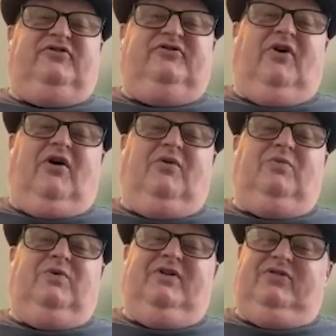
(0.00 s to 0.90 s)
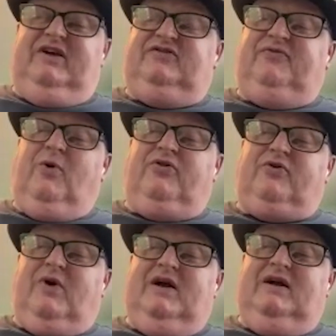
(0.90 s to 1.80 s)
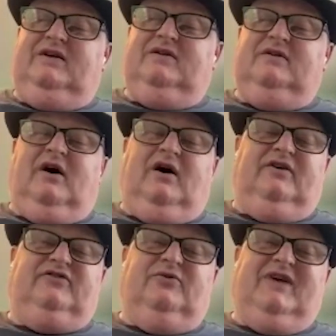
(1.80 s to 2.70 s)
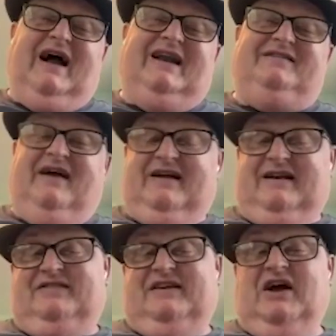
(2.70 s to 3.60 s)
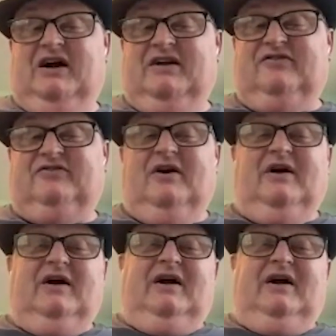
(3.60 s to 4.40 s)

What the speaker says: to start with at least 4th grade, so 9 to 10 at the youngest.